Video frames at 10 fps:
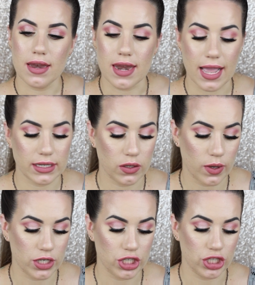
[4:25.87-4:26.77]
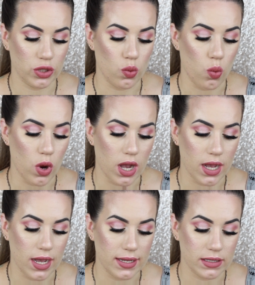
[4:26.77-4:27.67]
Next question
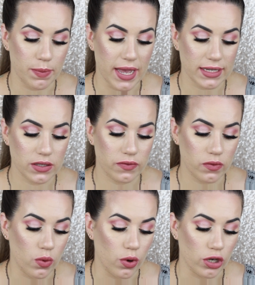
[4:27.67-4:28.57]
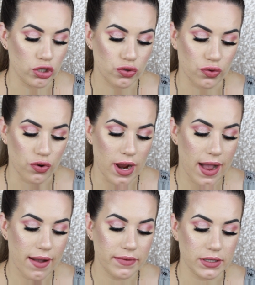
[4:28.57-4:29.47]
was best for
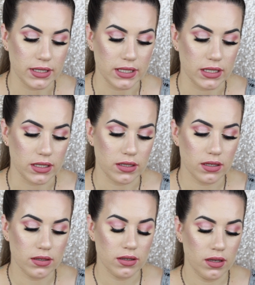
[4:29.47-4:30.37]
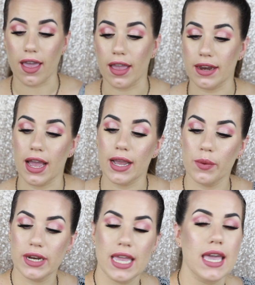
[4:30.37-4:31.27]
traveling, and I
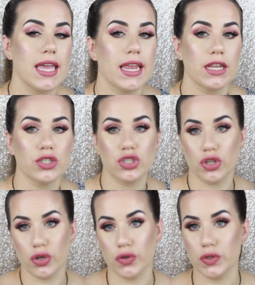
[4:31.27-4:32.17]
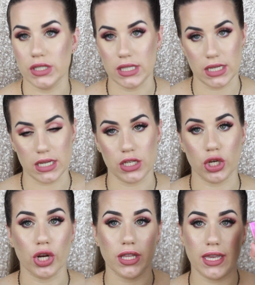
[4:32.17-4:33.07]
went ahead and chose the
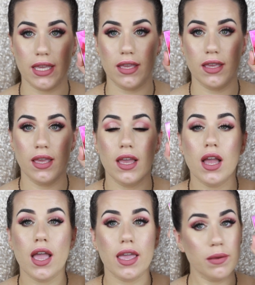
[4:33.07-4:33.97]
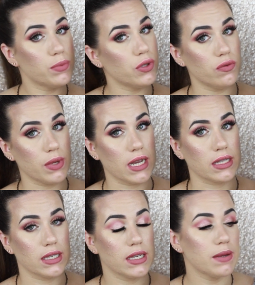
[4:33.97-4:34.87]
Tartelette In Bloom
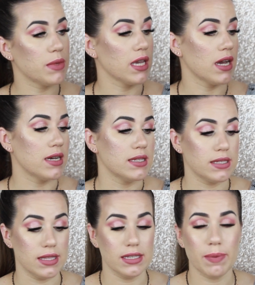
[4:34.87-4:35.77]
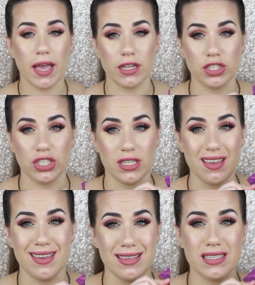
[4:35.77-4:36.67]
palette because this packaging
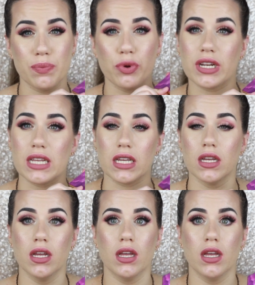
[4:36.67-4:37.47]
is pretty,